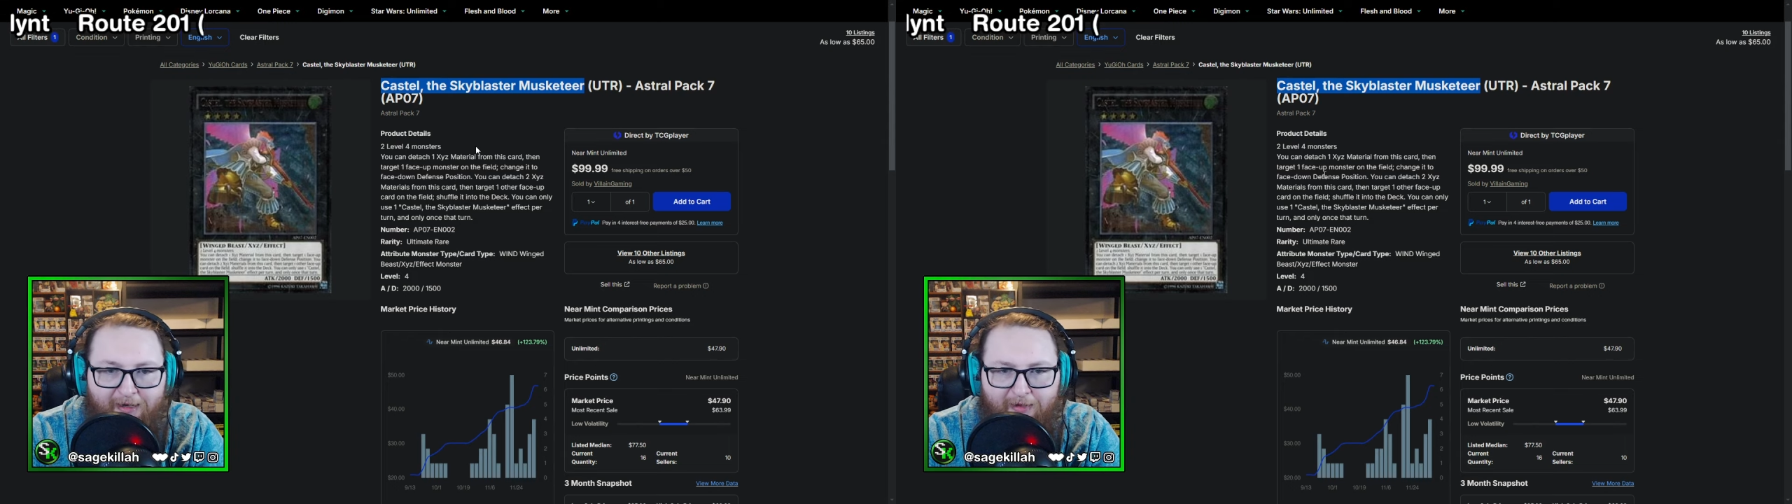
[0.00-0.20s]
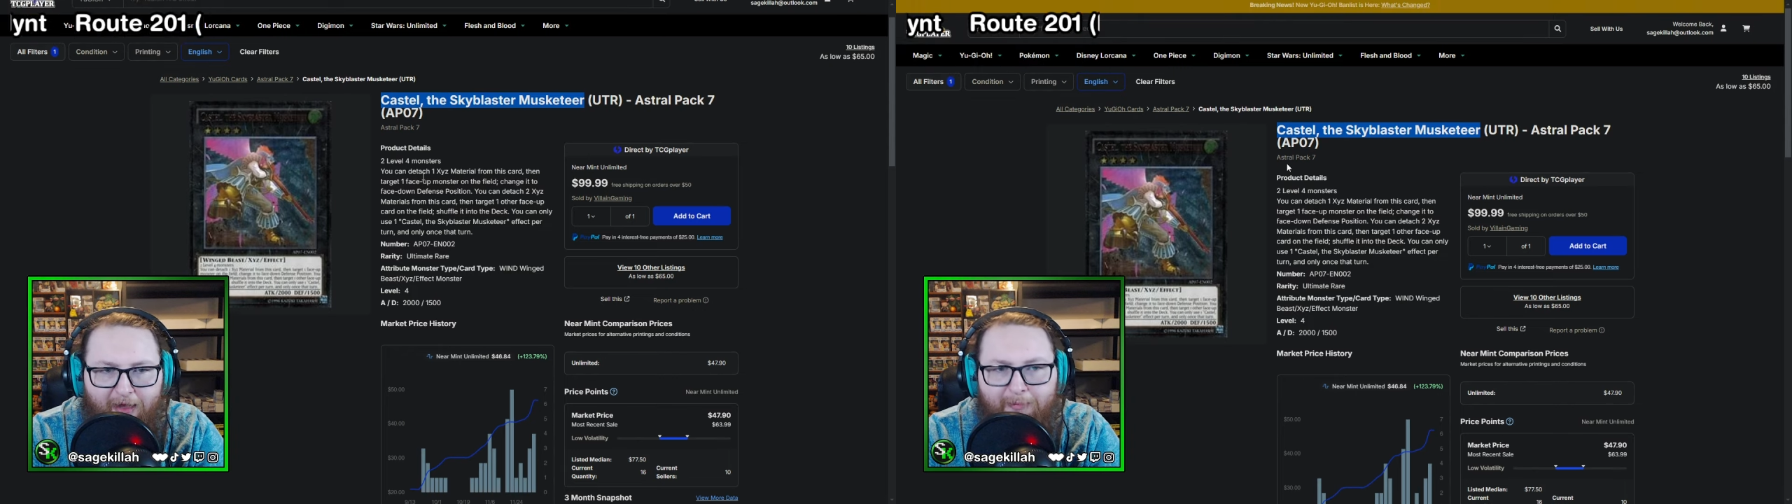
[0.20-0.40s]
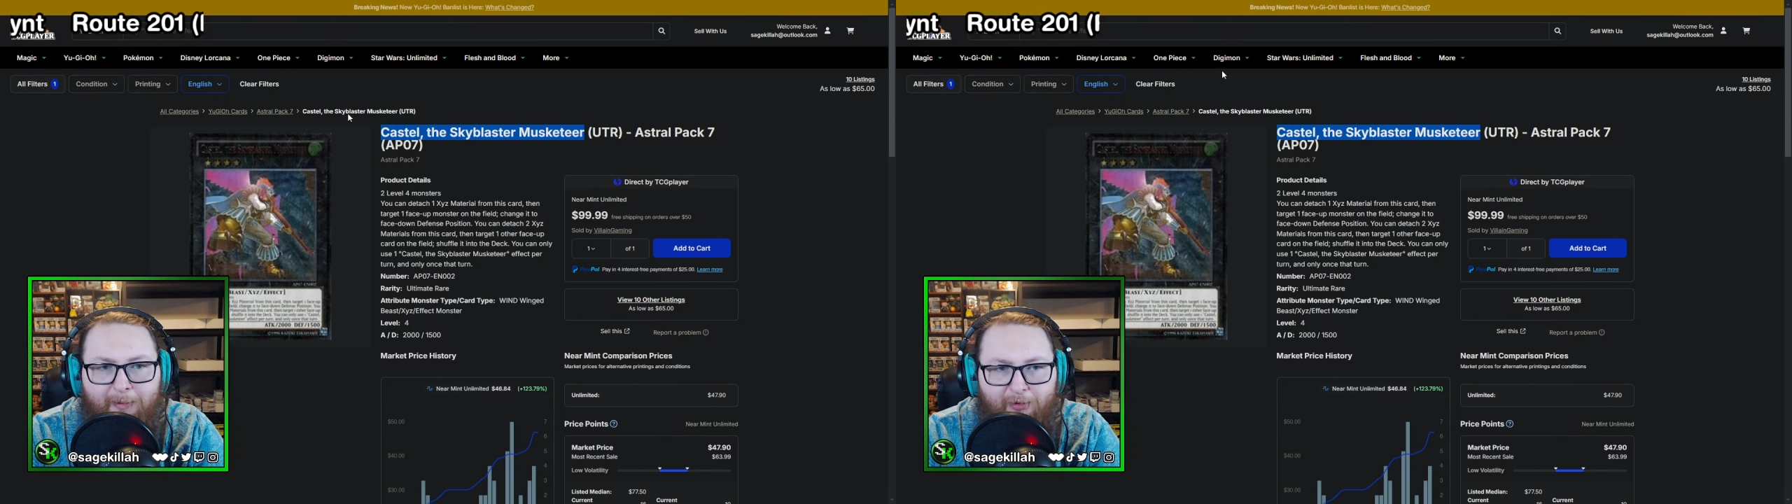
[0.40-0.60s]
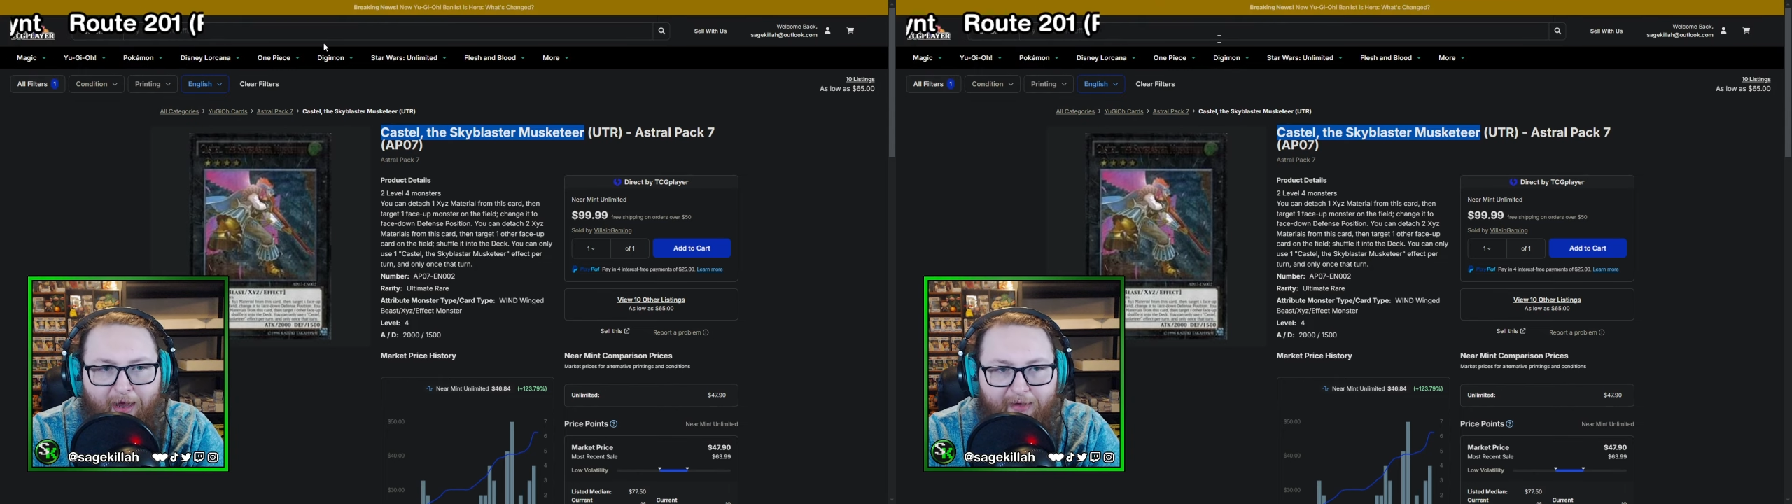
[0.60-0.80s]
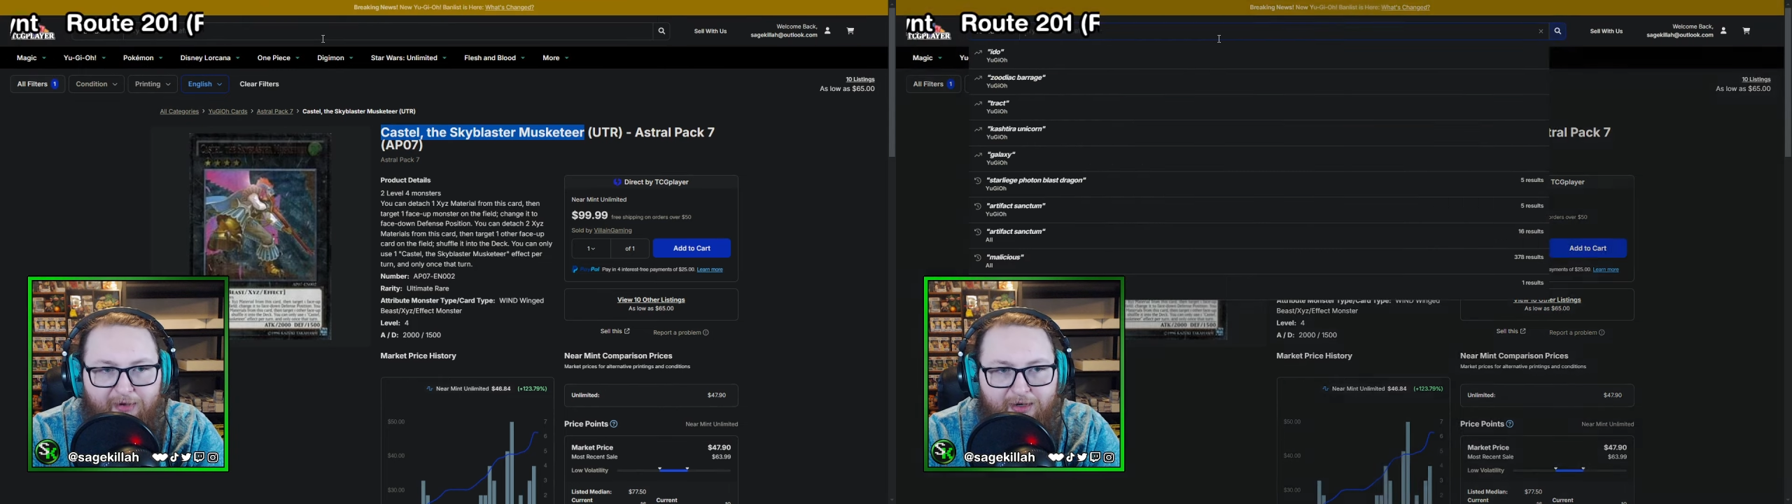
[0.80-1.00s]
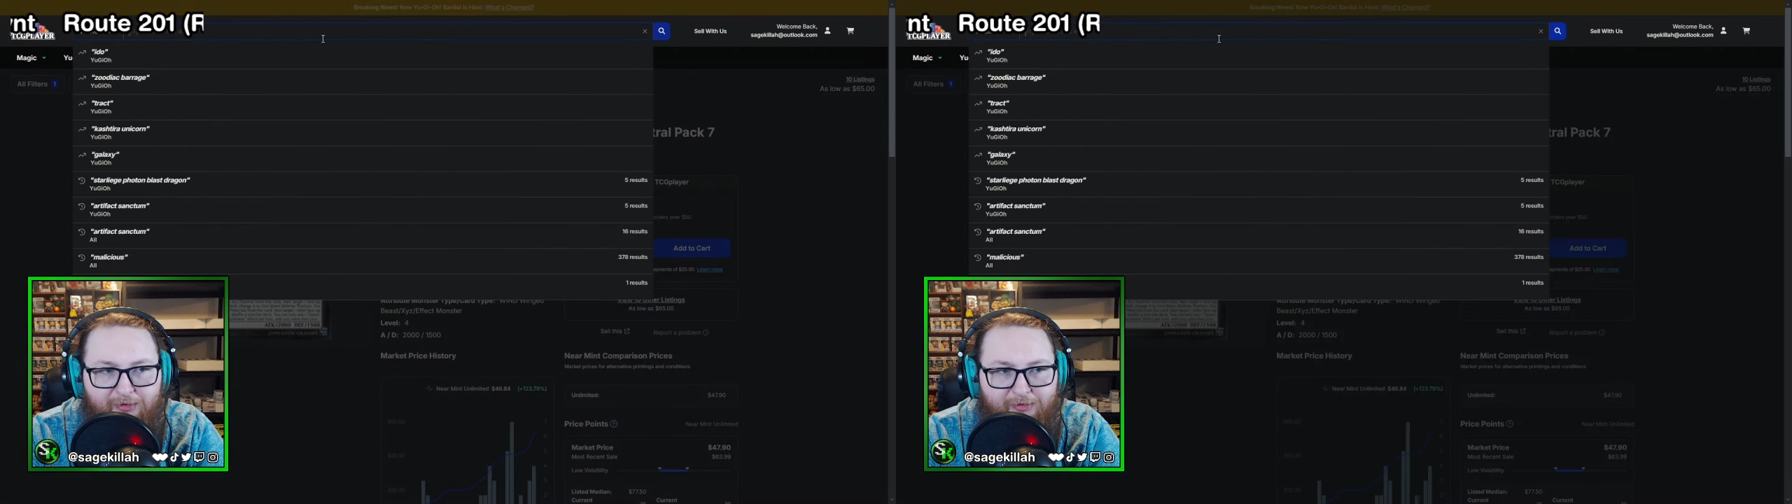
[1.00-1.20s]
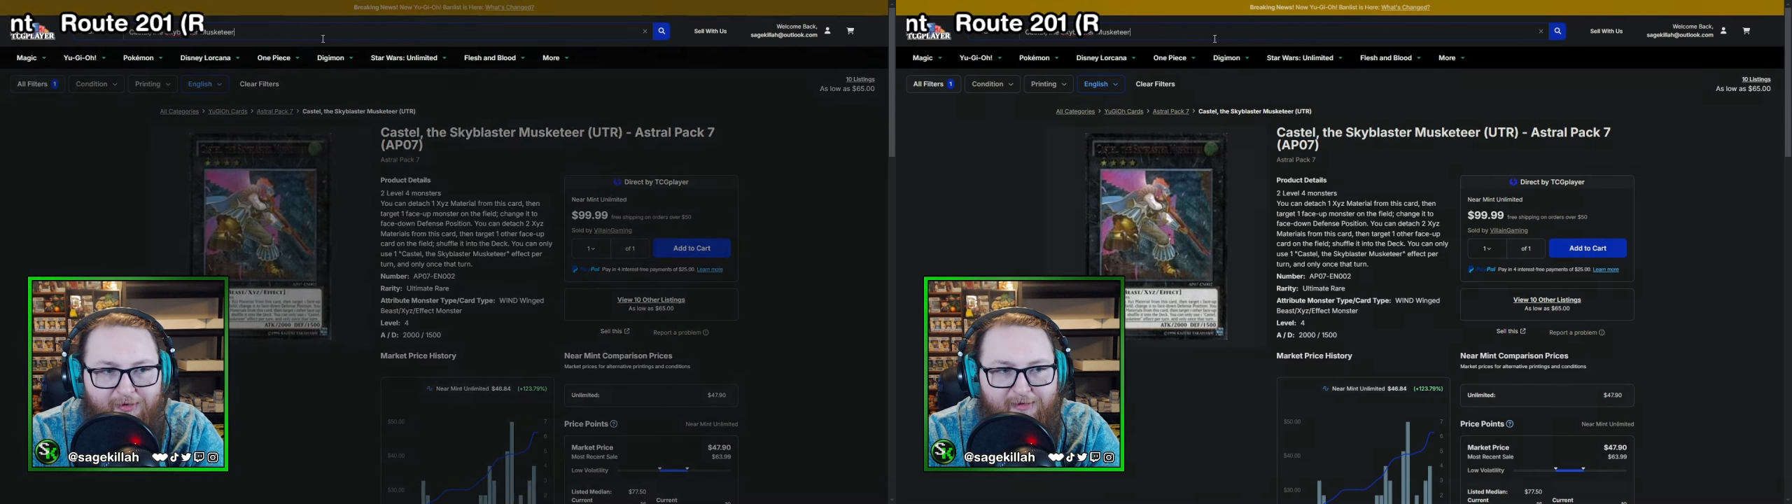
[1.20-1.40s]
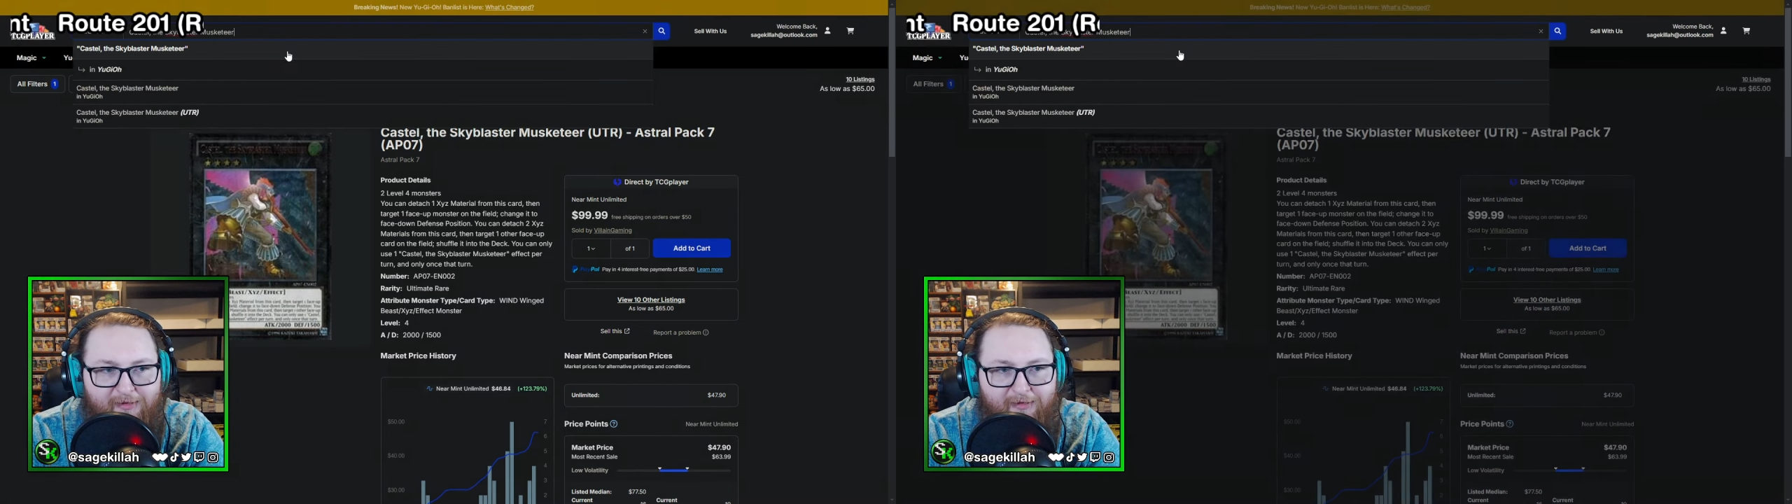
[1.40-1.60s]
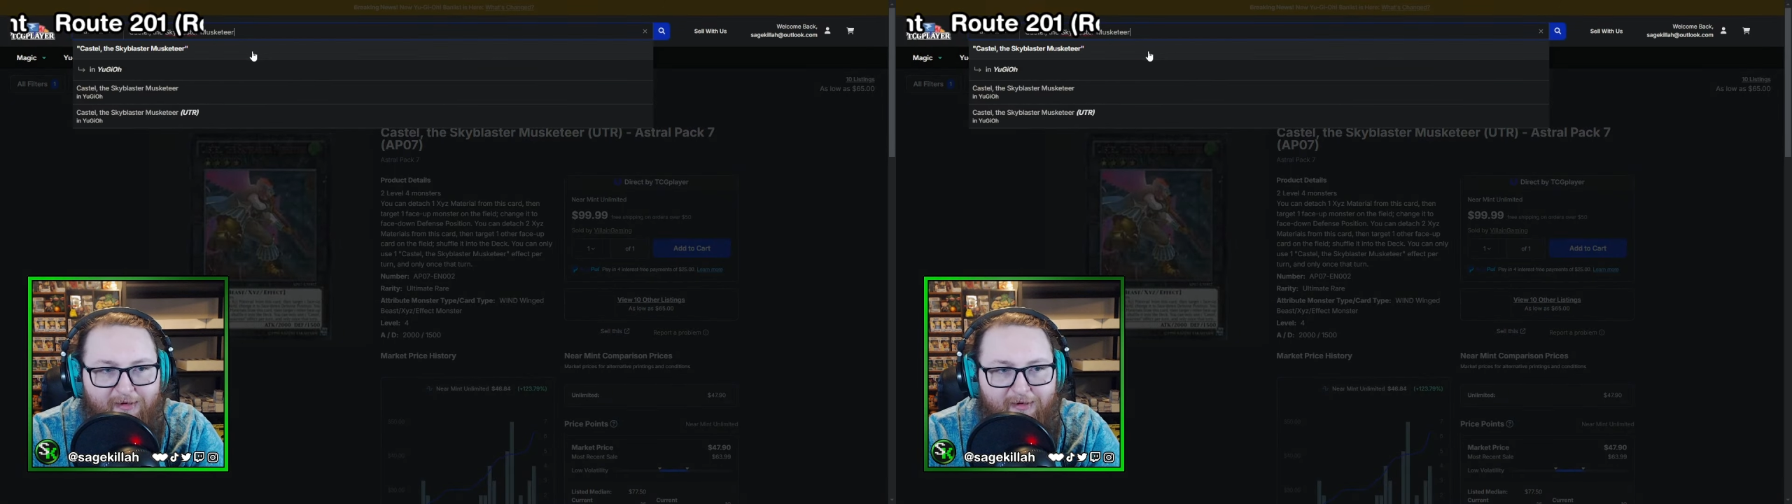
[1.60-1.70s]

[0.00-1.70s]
A lot of people hate the dudes